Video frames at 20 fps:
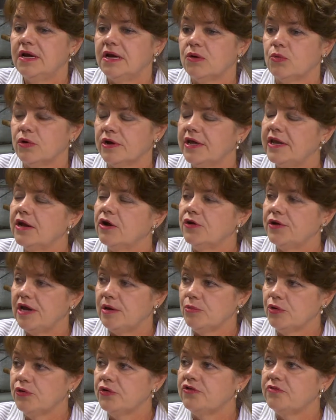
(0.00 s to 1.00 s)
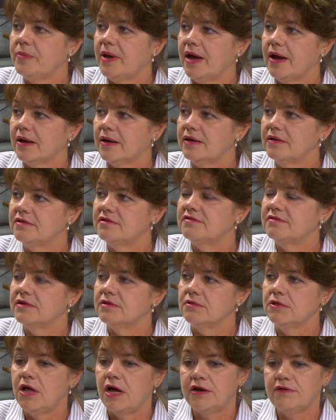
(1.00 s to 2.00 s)
we're getting our neighborhoods back, and it's
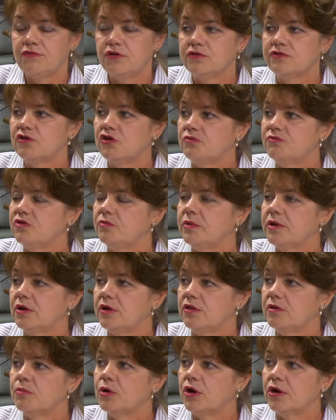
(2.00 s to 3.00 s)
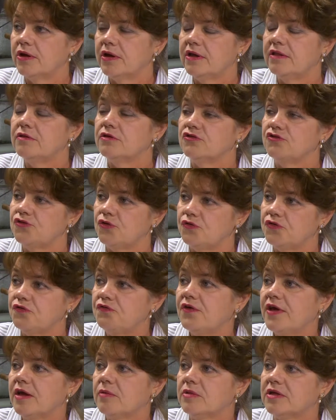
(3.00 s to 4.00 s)
a lot of those homes have been on the market and they're sold to
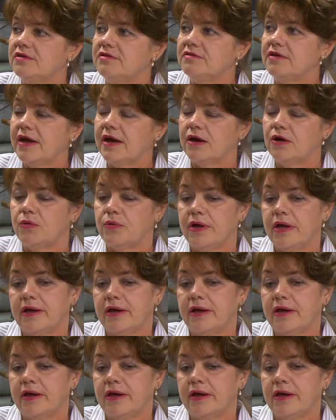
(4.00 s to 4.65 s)
families now,